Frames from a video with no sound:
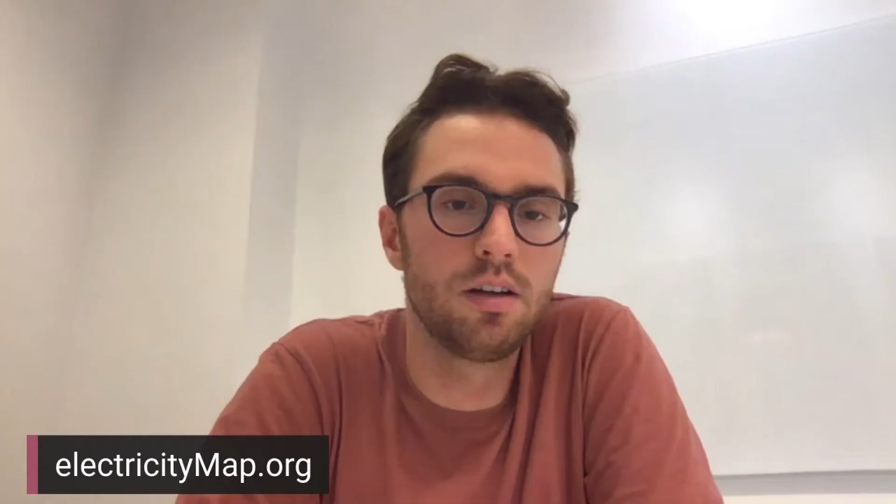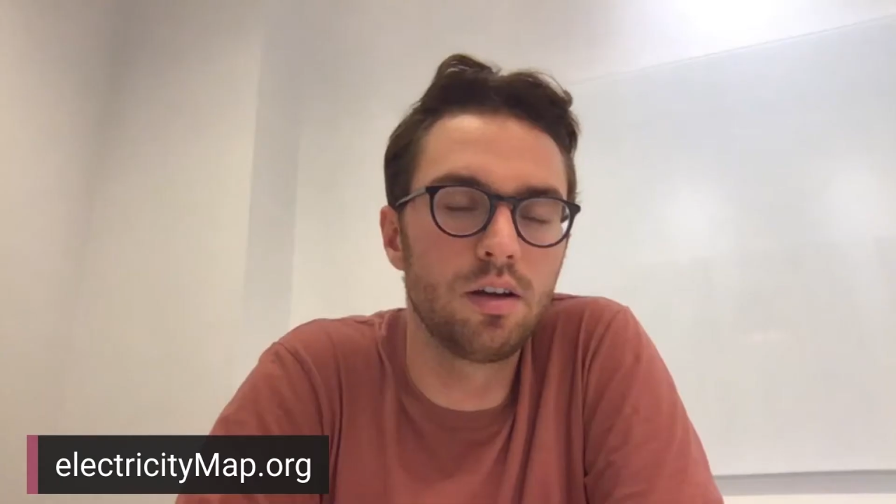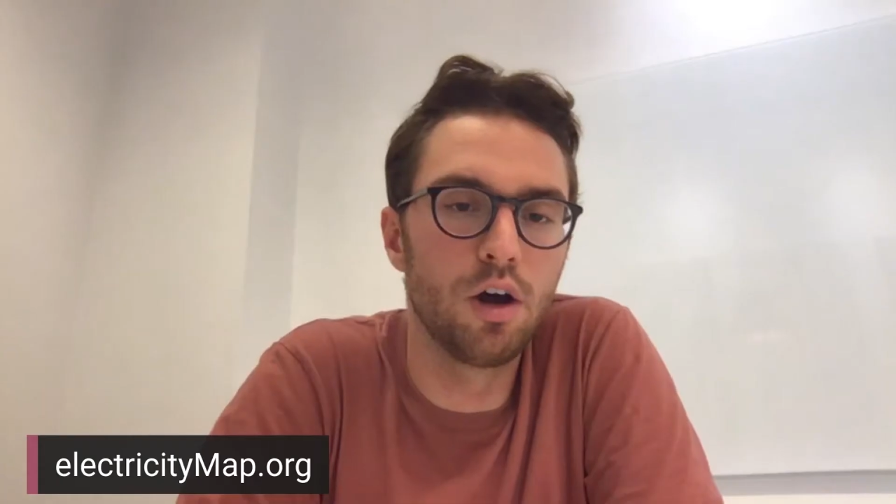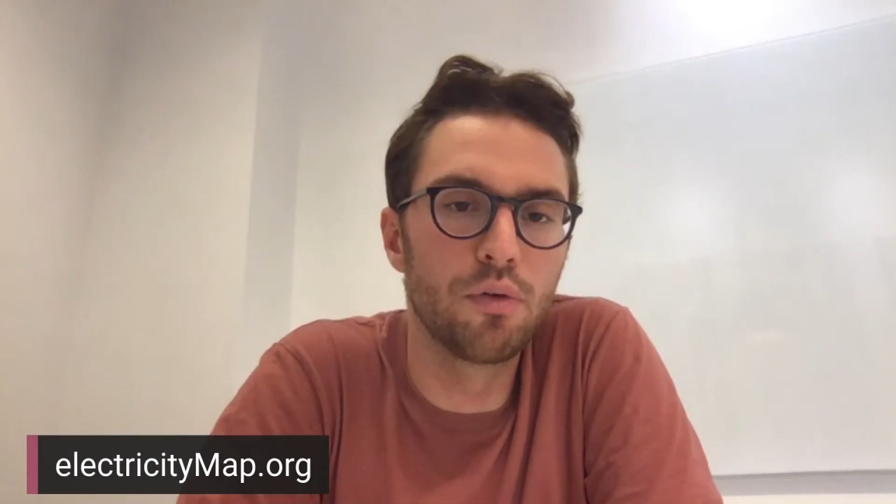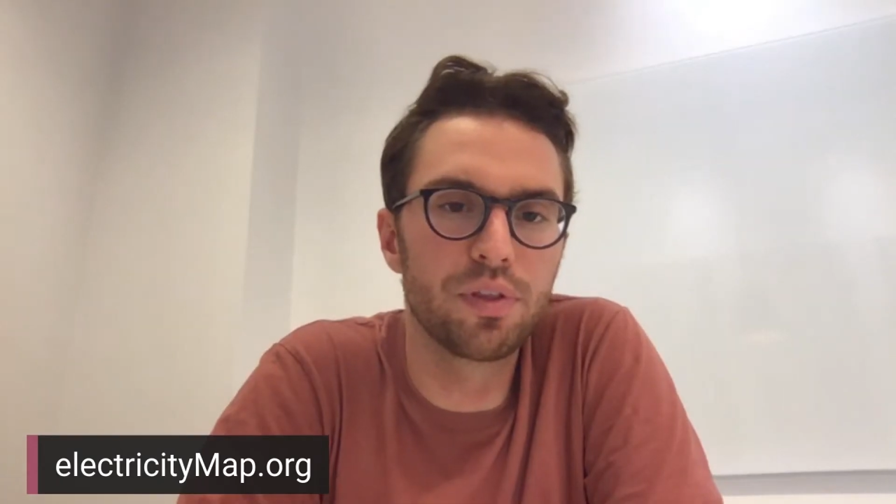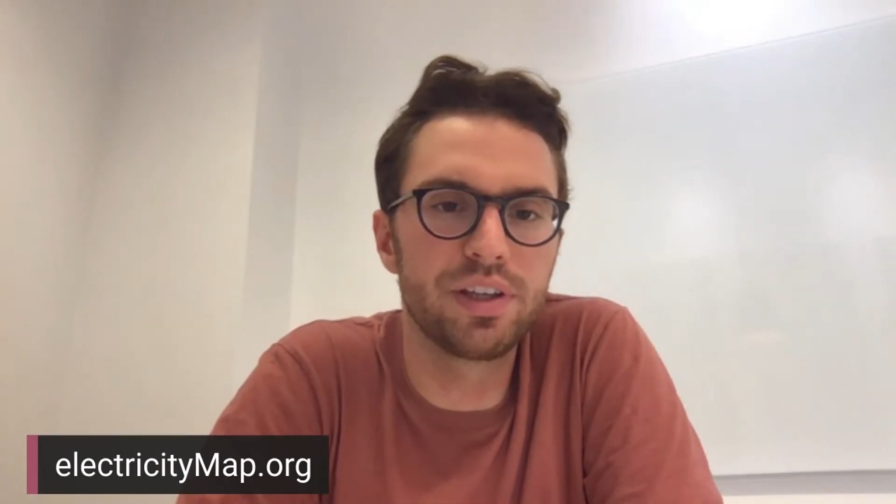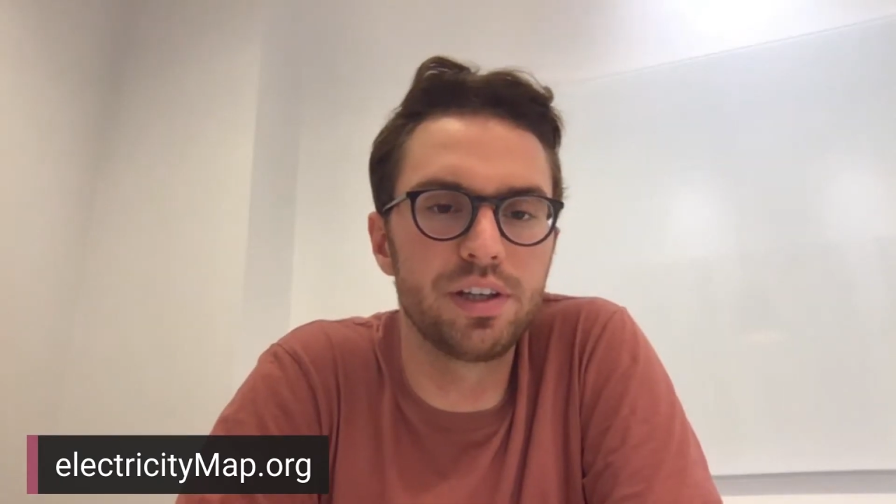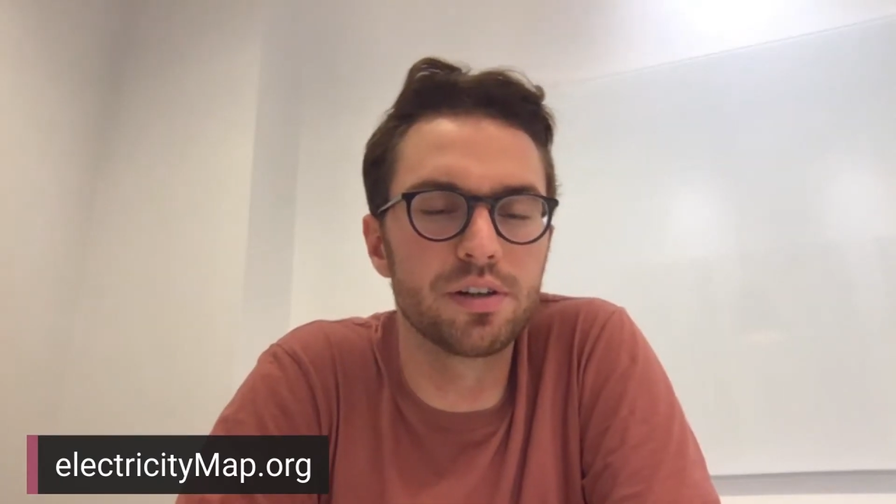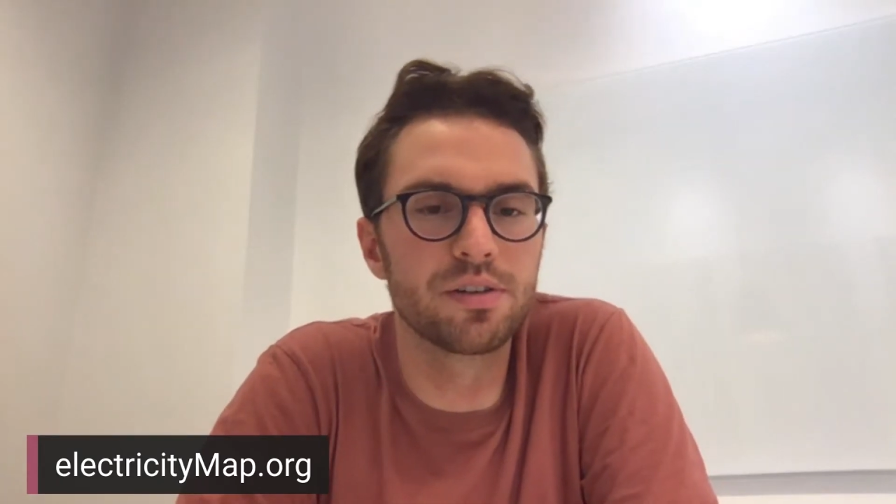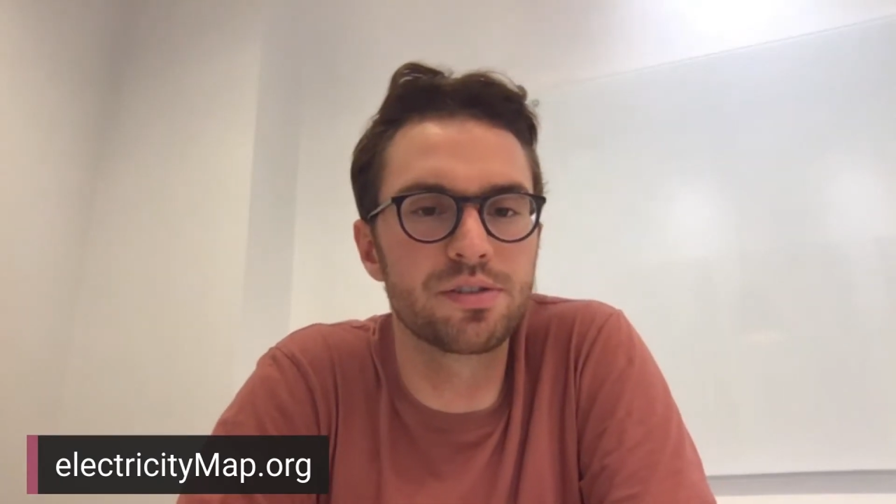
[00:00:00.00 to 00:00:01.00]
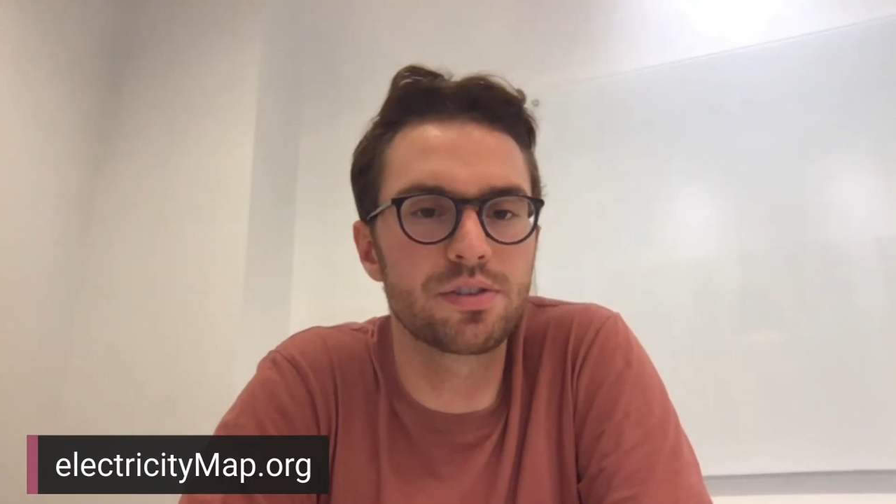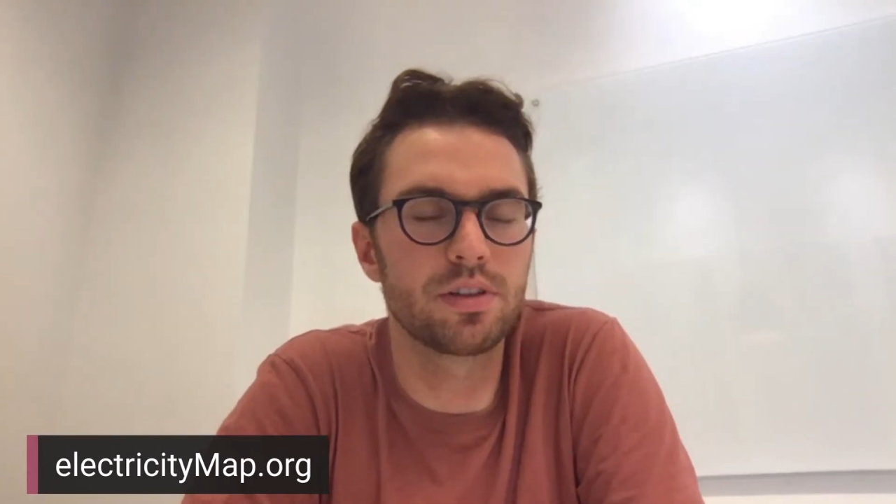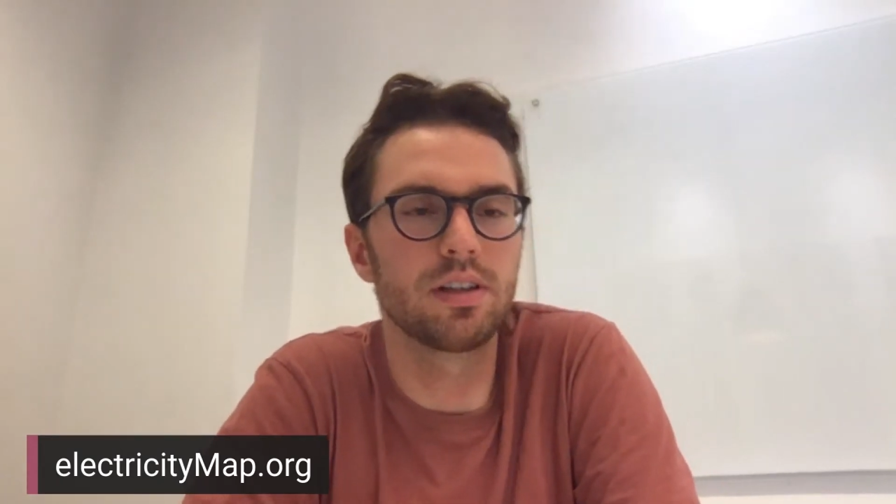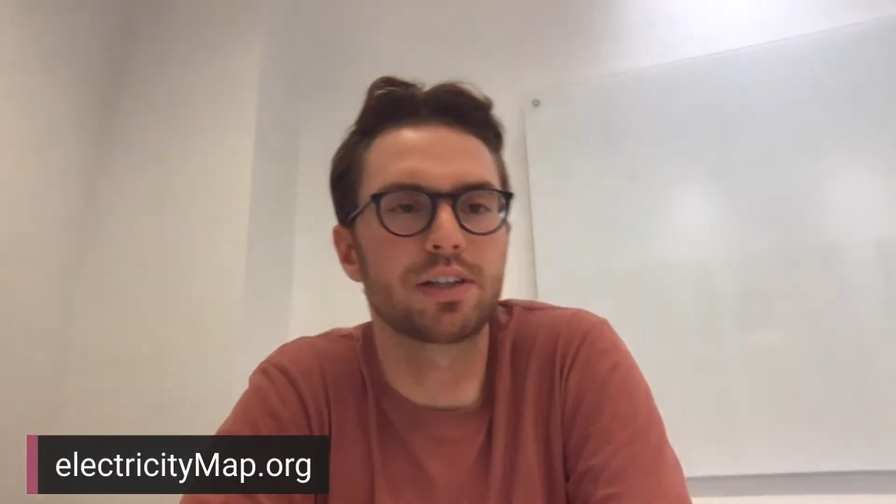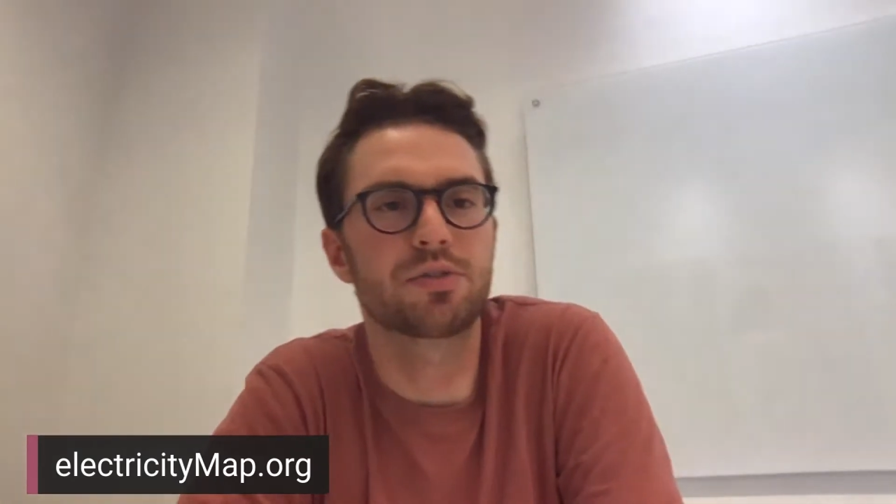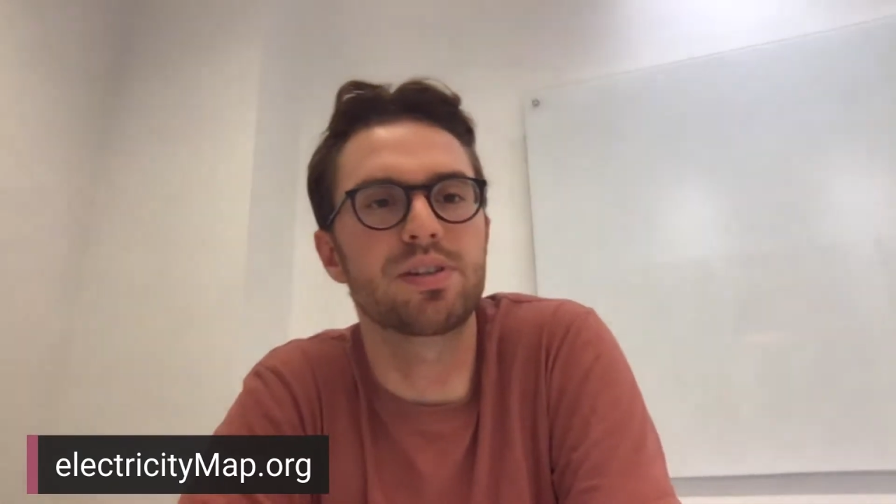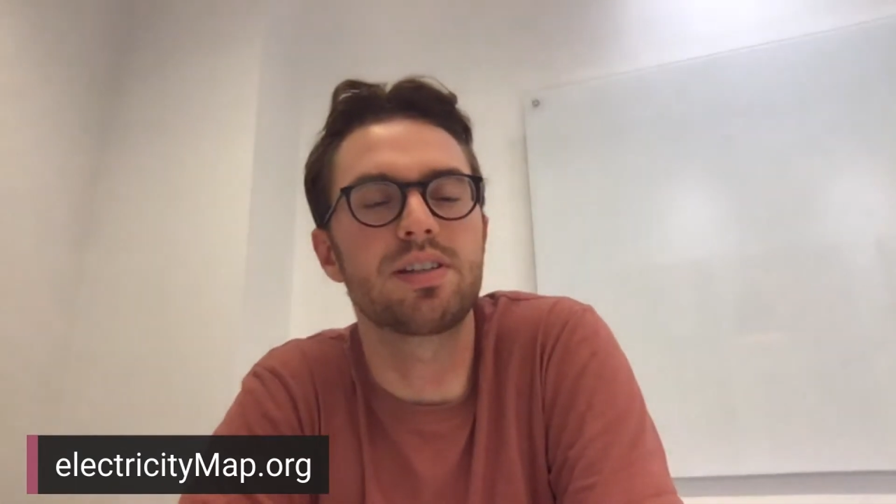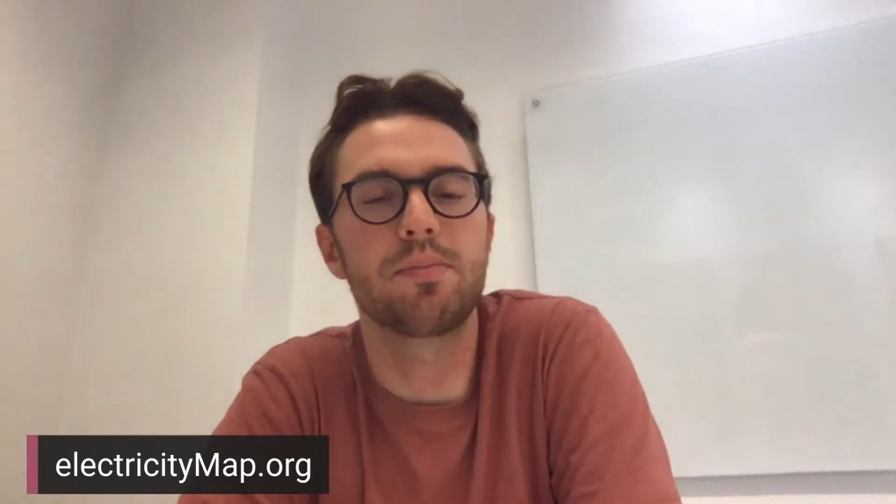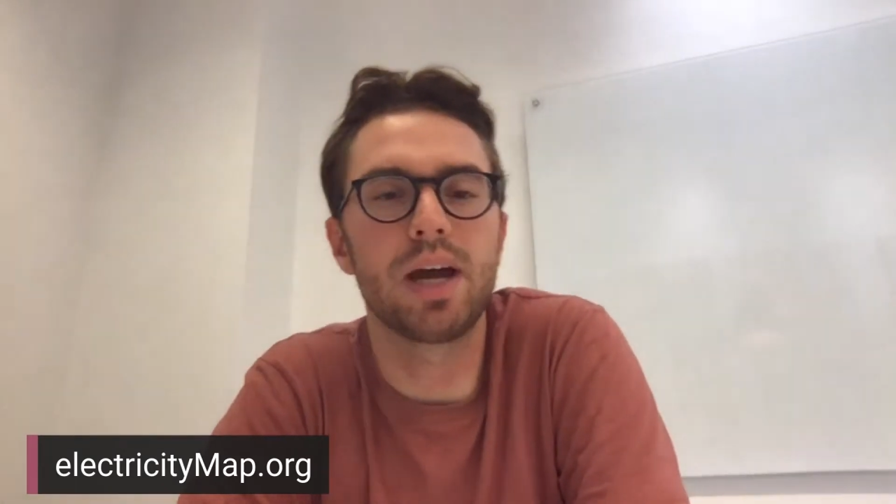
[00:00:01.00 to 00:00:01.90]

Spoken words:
Over the years, Electricity